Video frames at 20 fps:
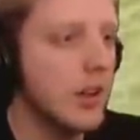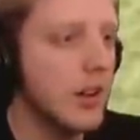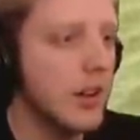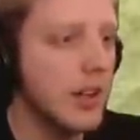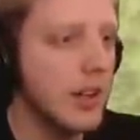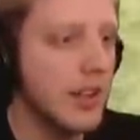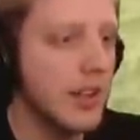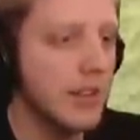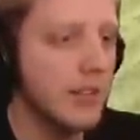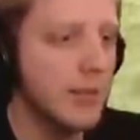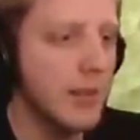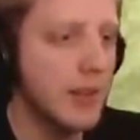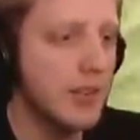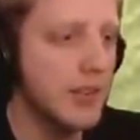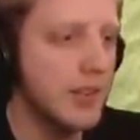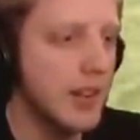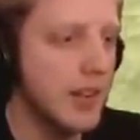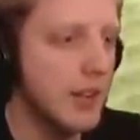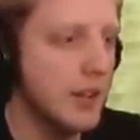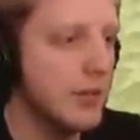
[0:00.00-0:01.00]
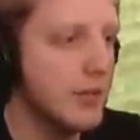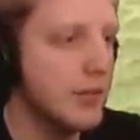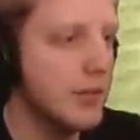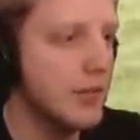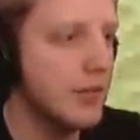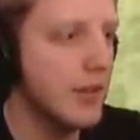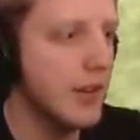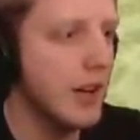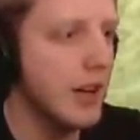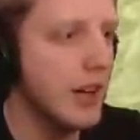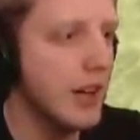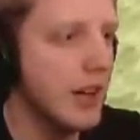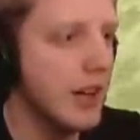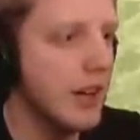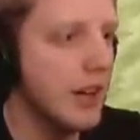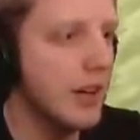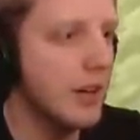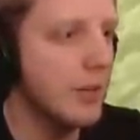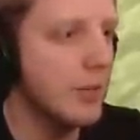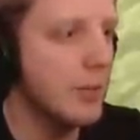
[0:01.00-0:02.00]
I'm going to give myself
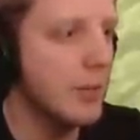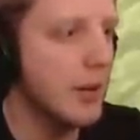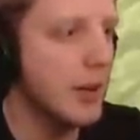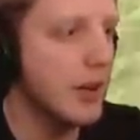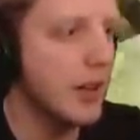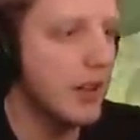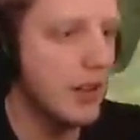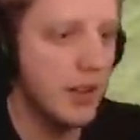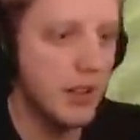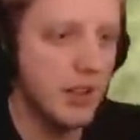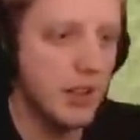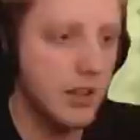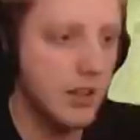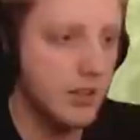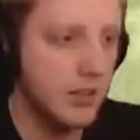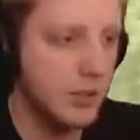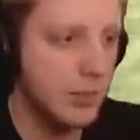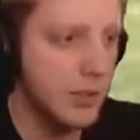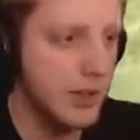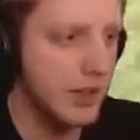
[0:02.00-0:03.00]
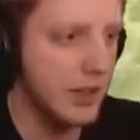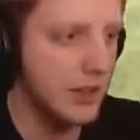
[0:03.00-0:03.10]
um, some